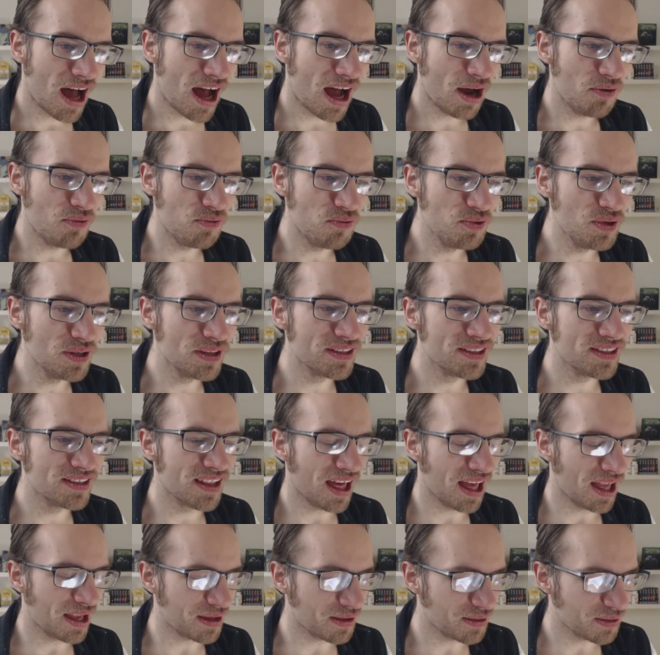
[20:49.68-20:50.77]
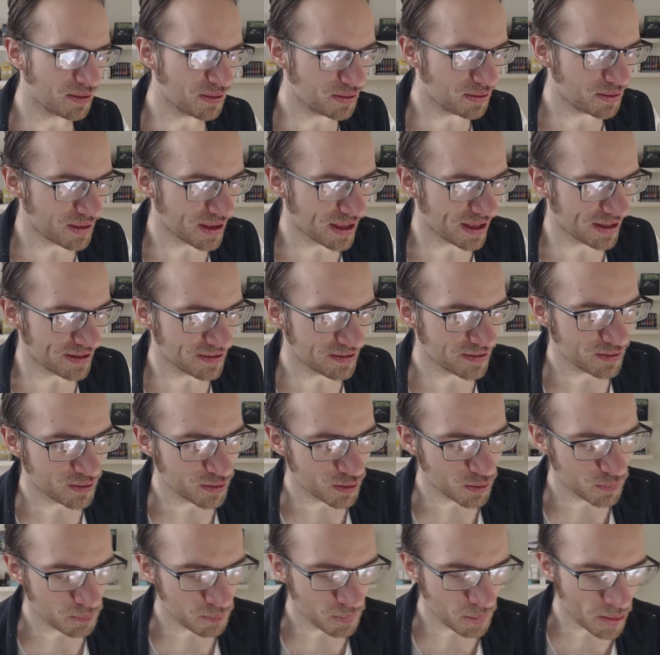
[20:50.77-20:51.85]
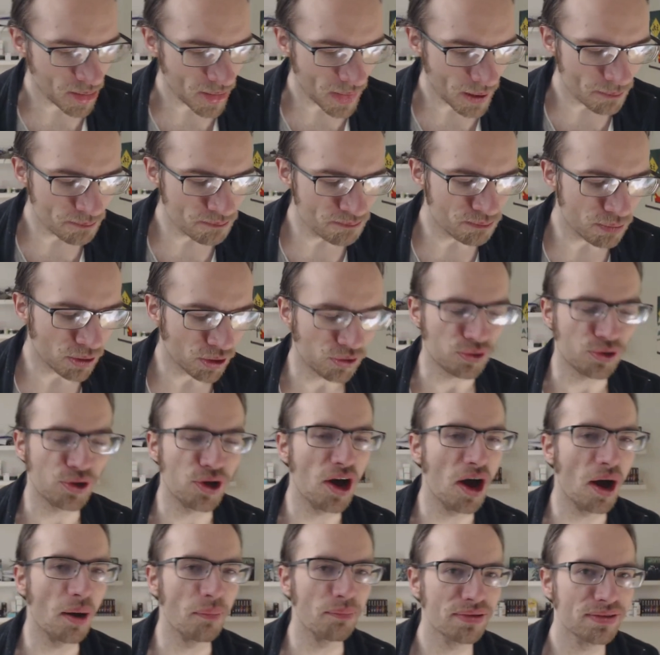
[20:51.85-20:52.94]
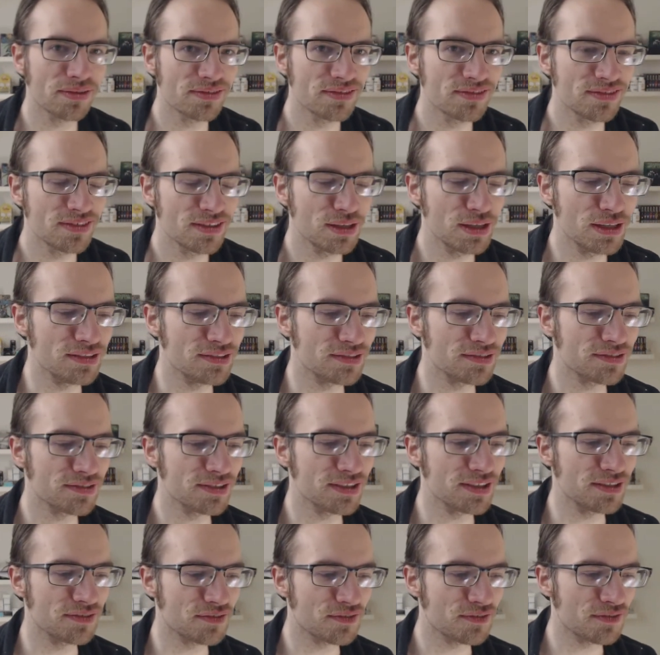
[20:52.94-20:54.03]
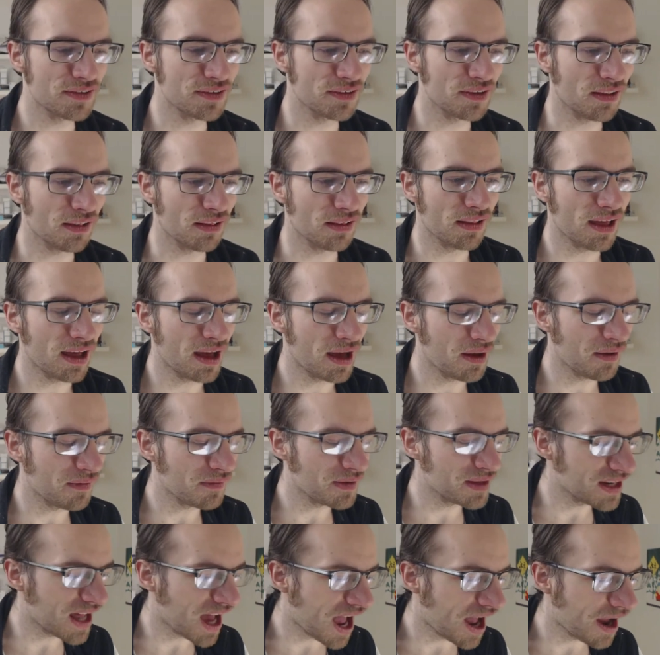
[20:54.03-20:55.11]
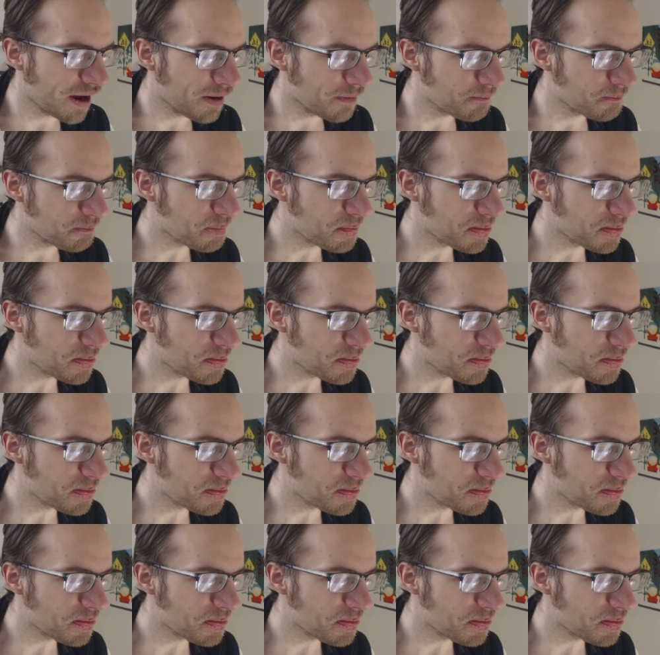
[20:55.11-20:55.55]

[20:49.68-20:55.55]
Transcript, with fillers: I really like that Buttercup is is still... I mean, I...